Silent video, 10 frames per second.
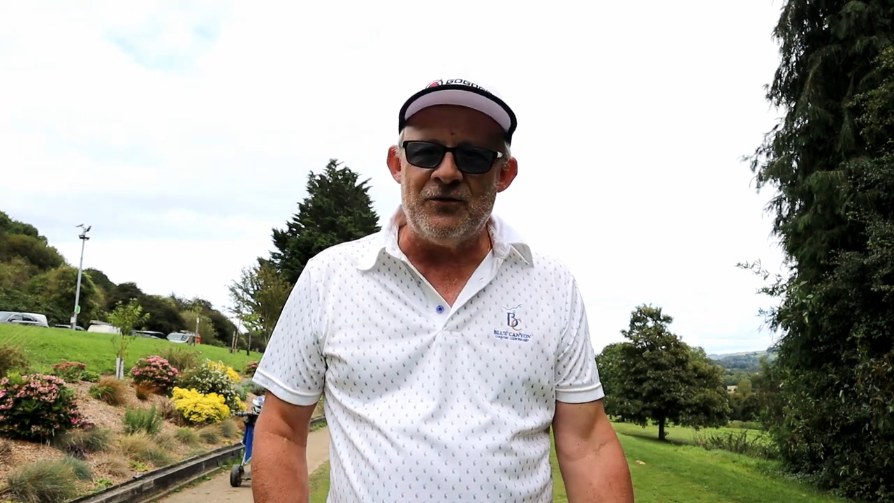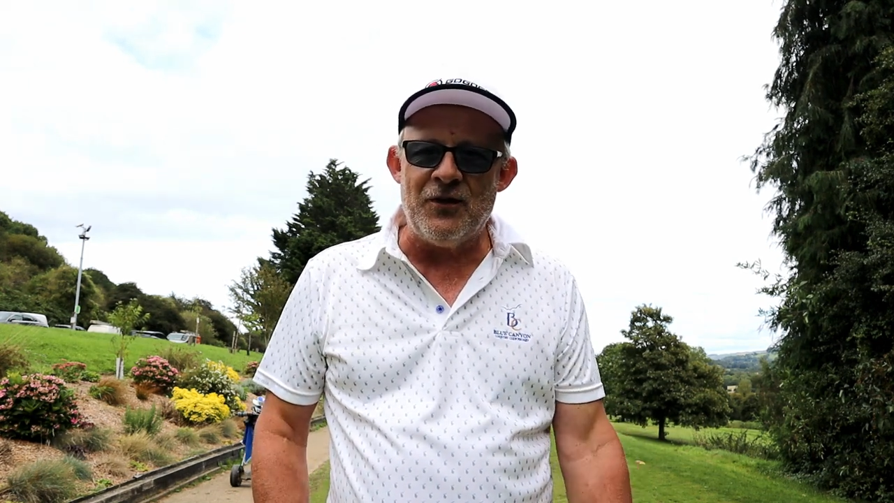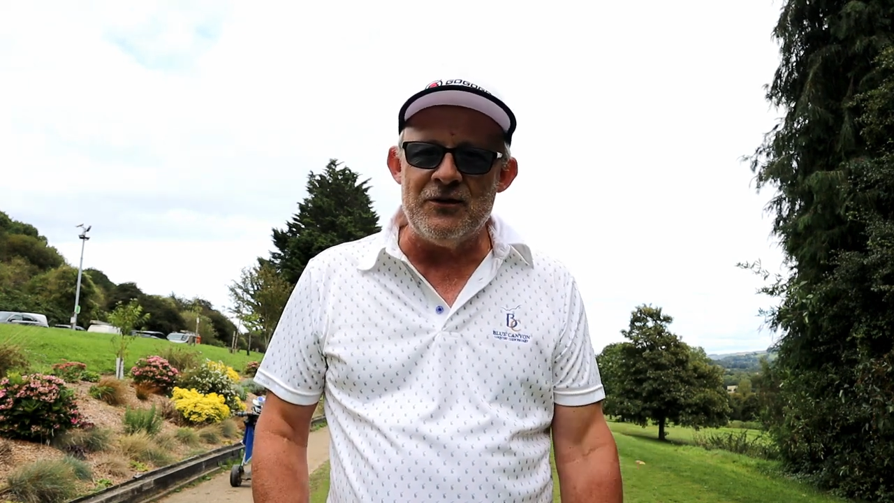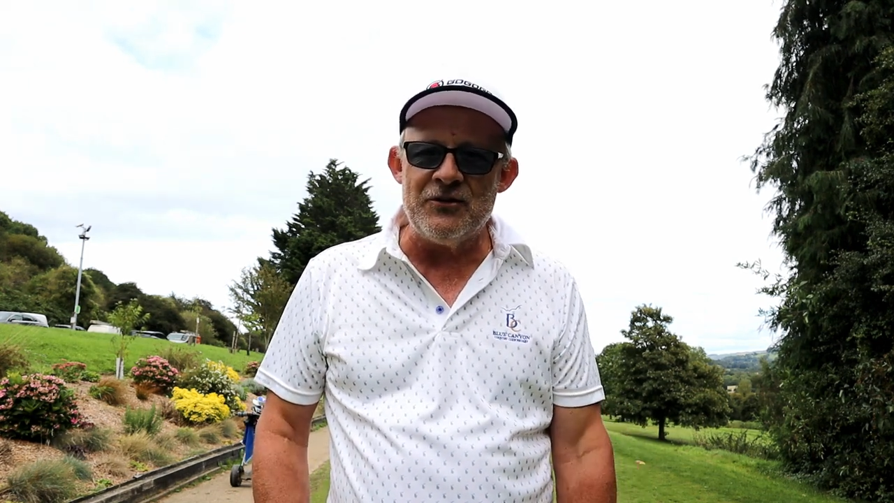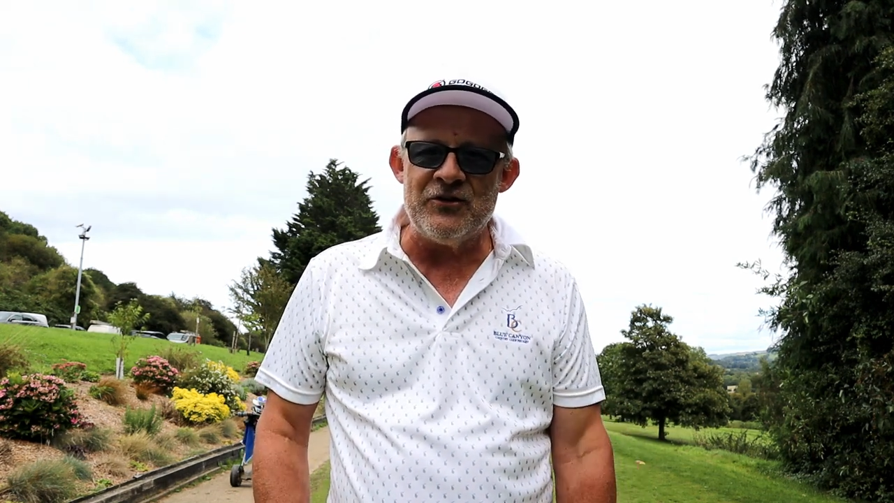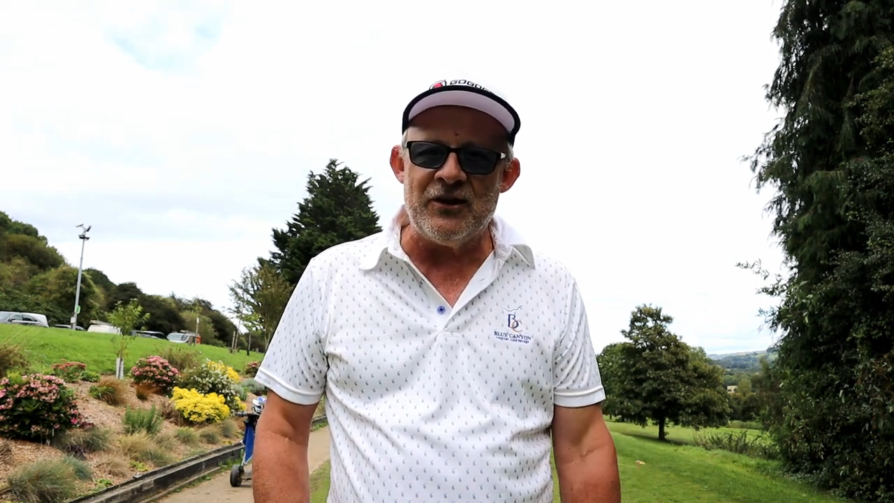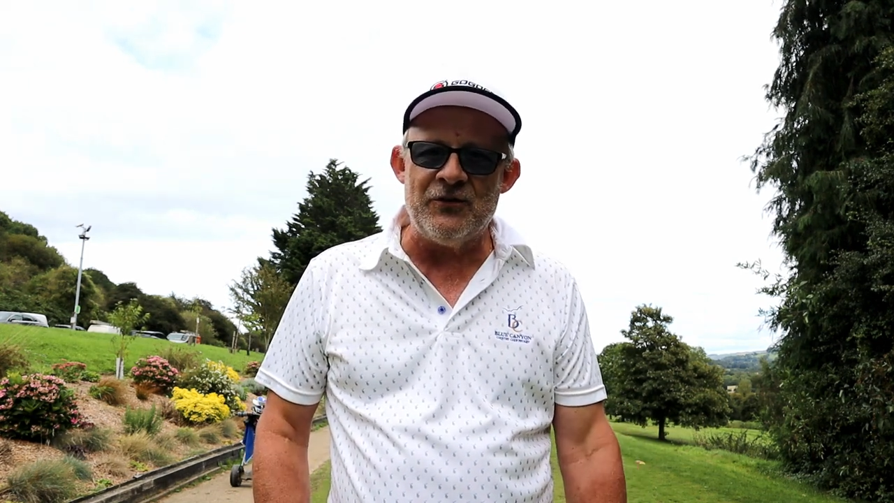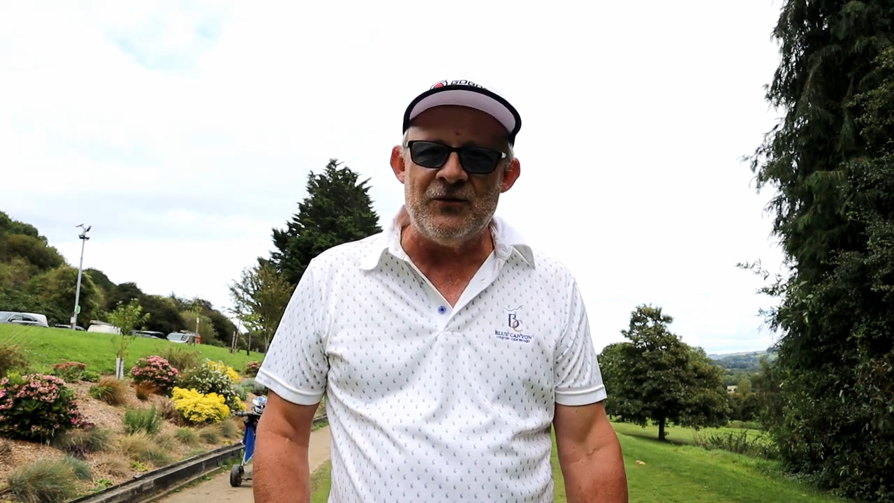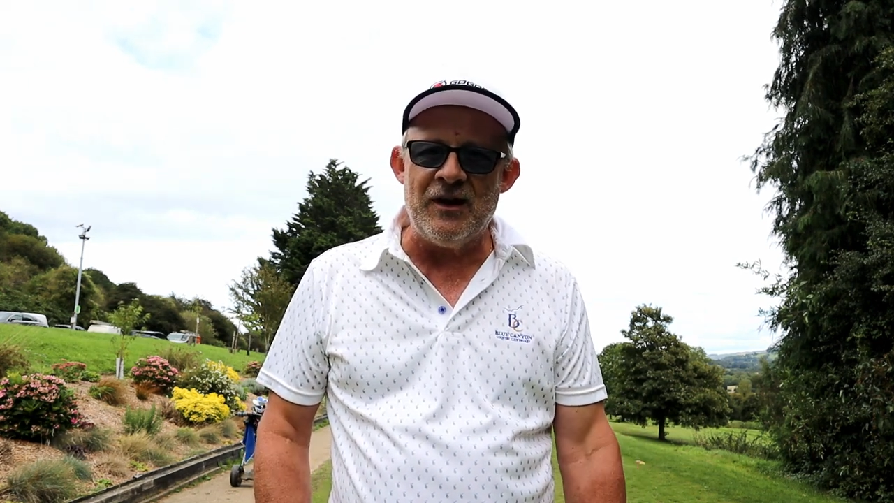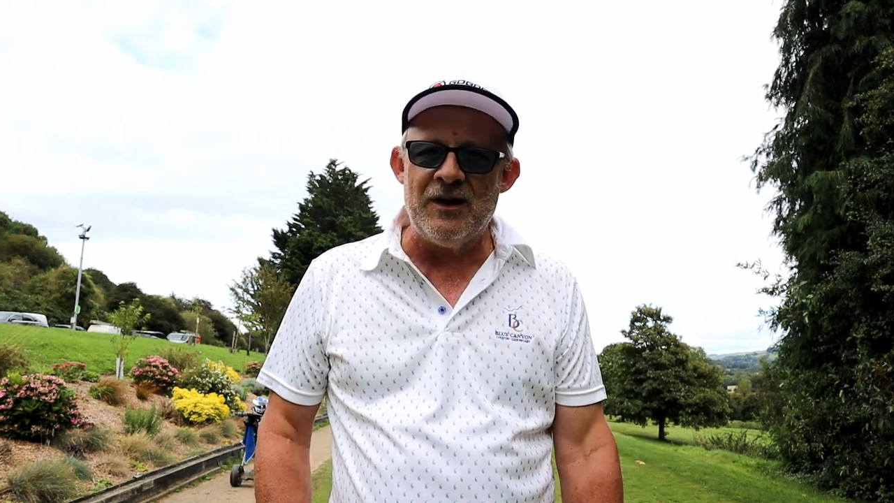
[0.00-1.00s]
five and
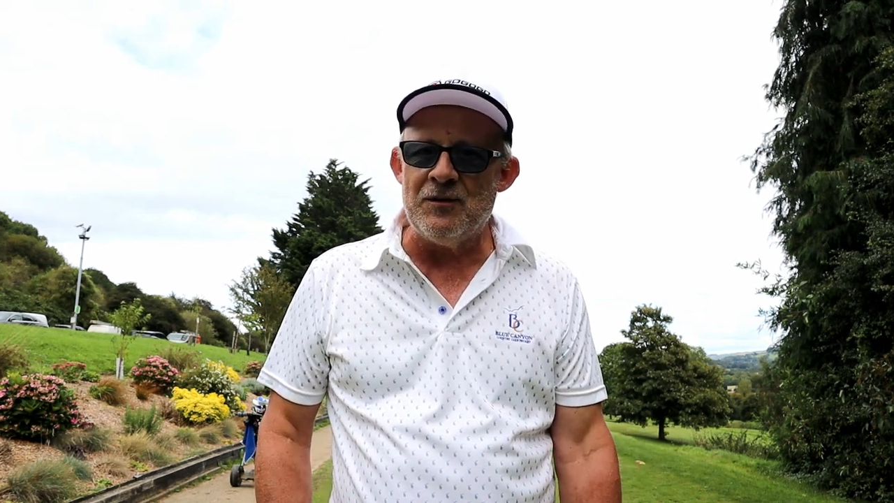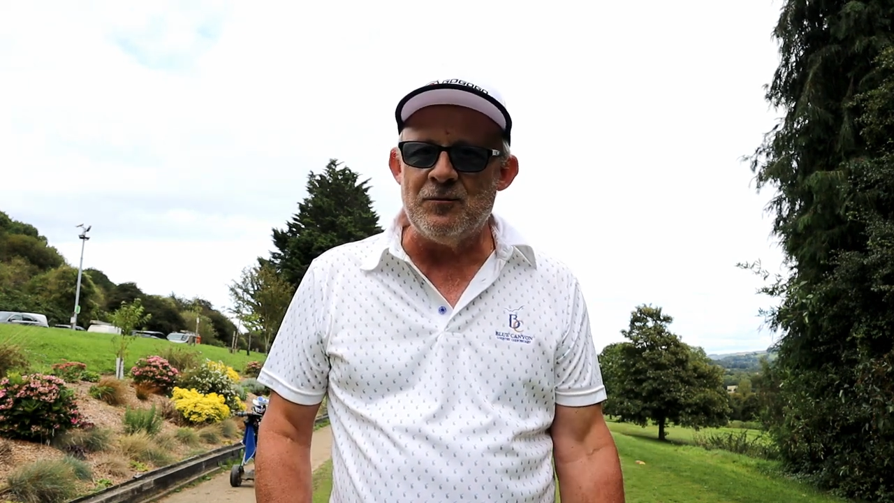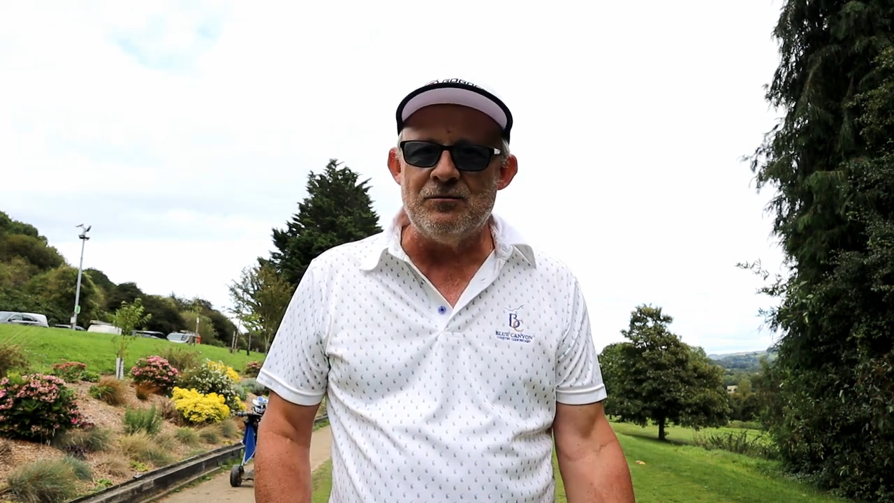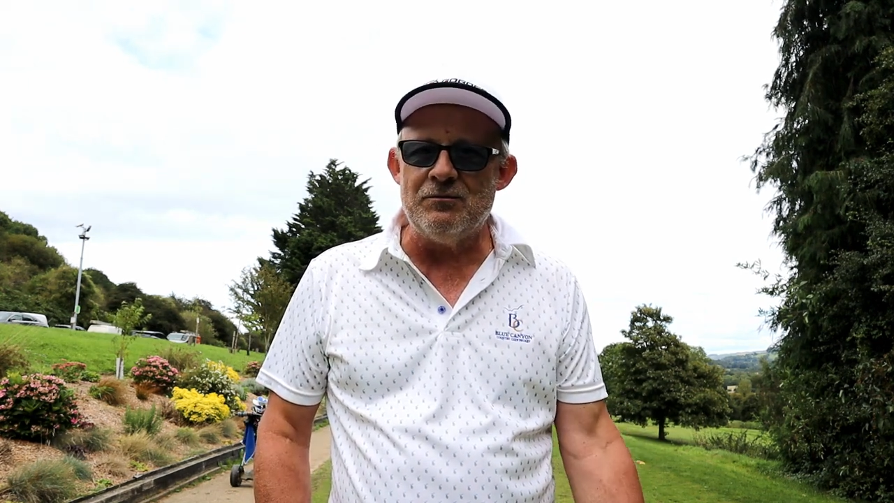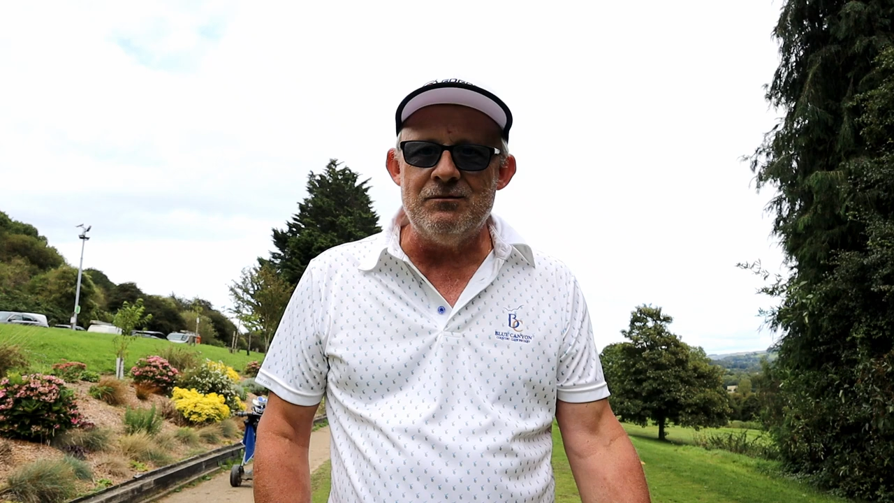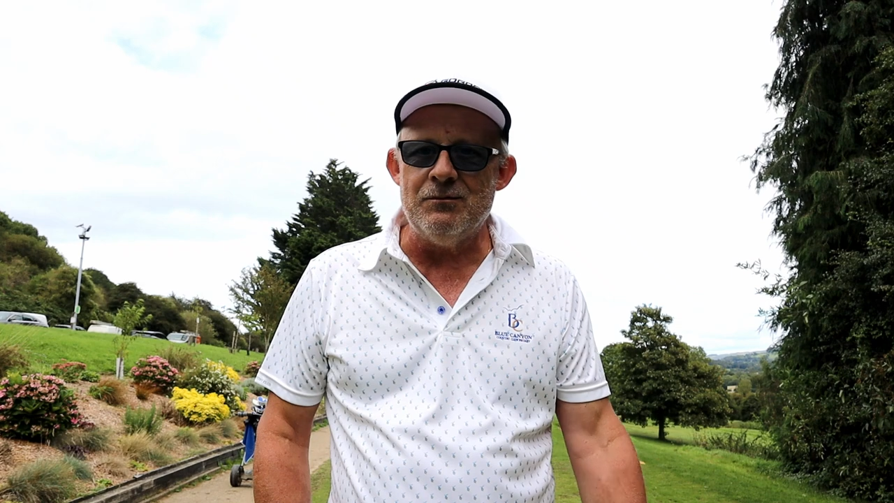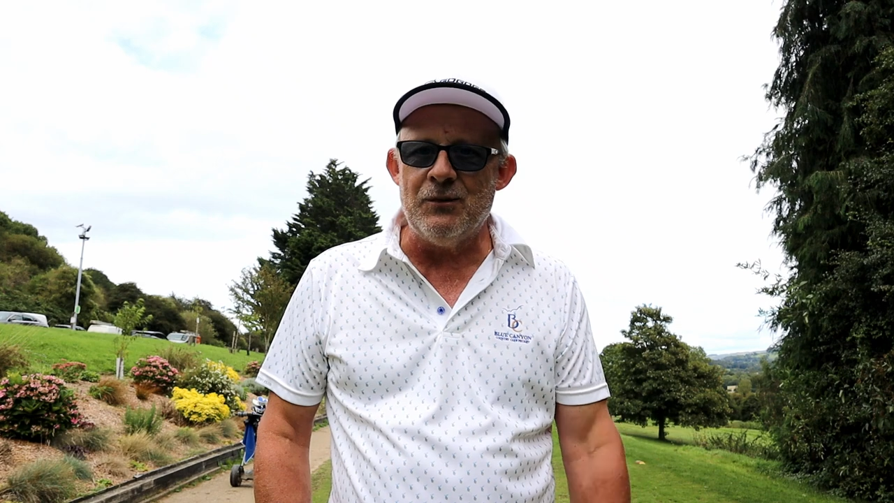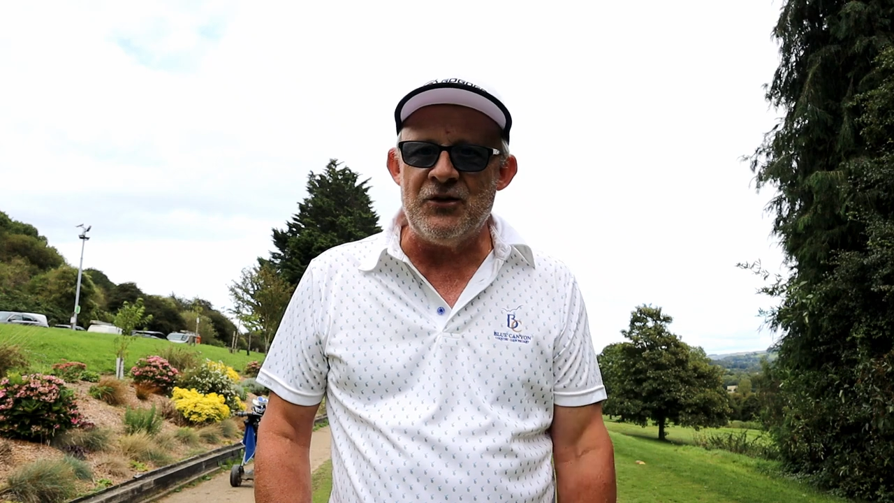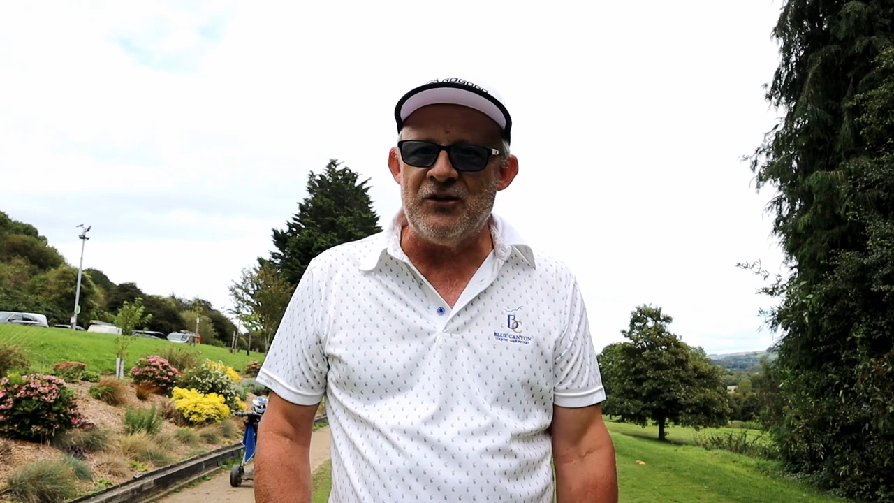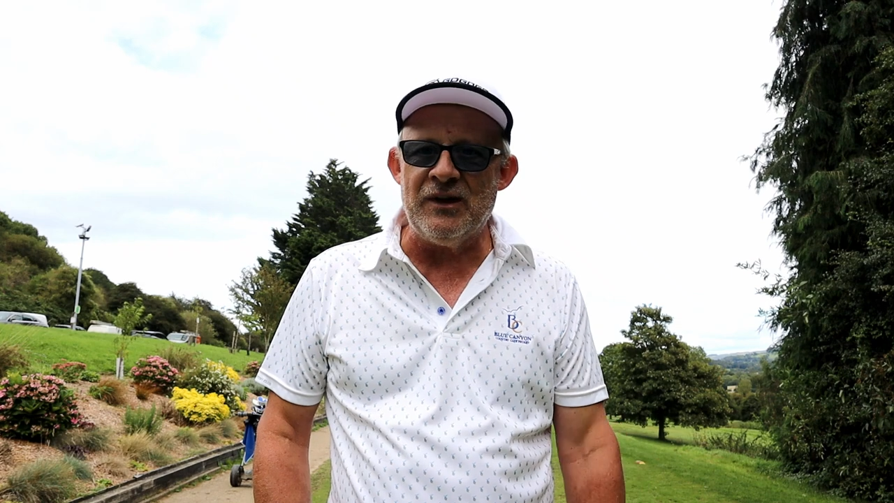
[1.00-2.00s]
six feet and
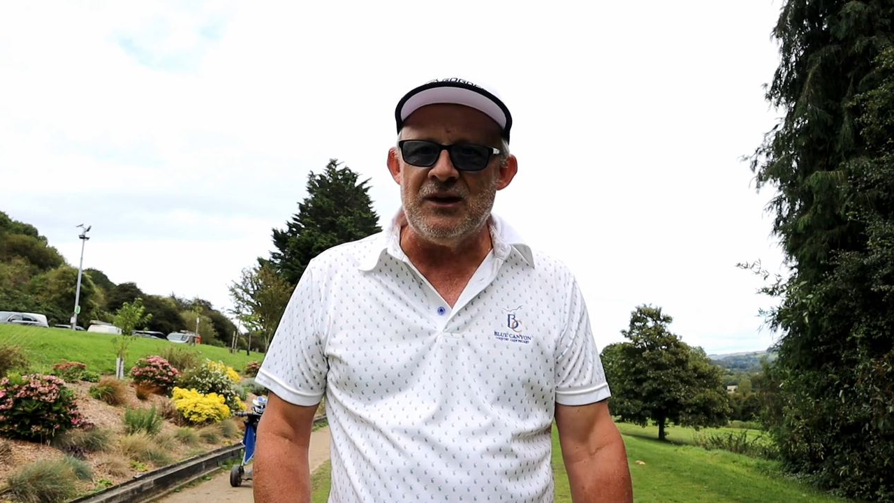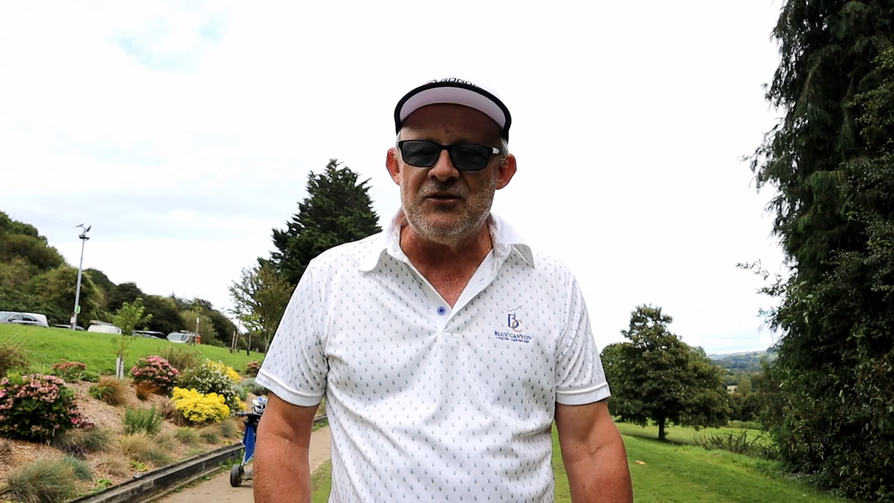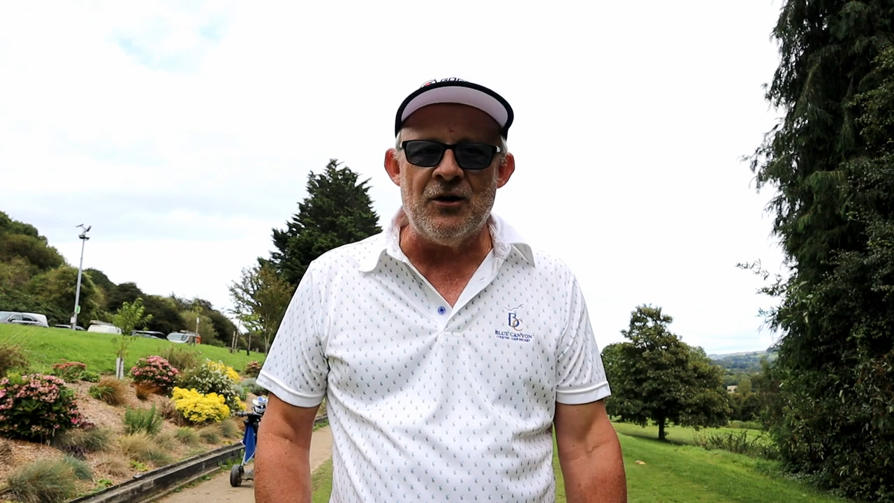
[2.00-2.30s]
missing it.